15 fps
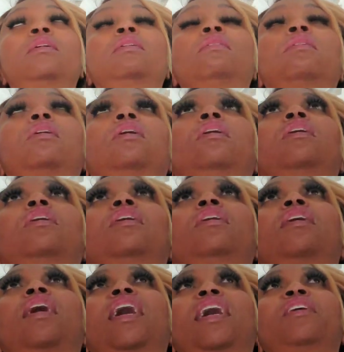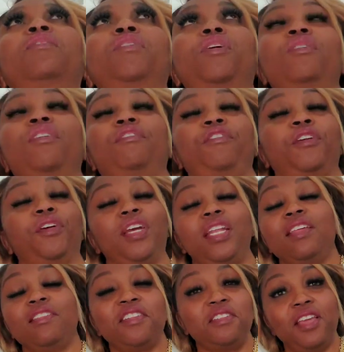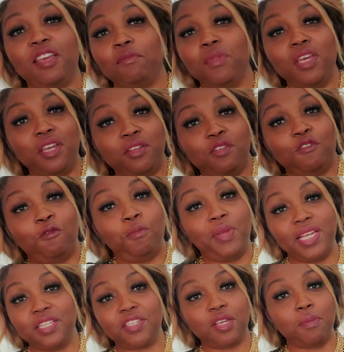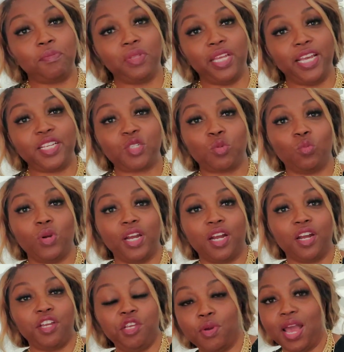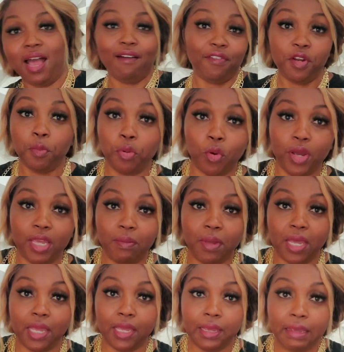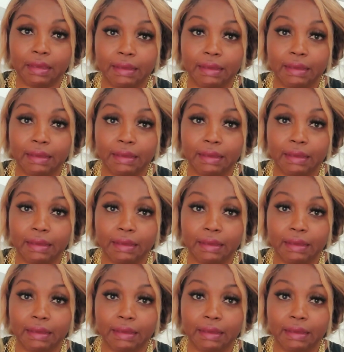Oh, I don't know if you're anything like me and you've been someplace where you have an appointment.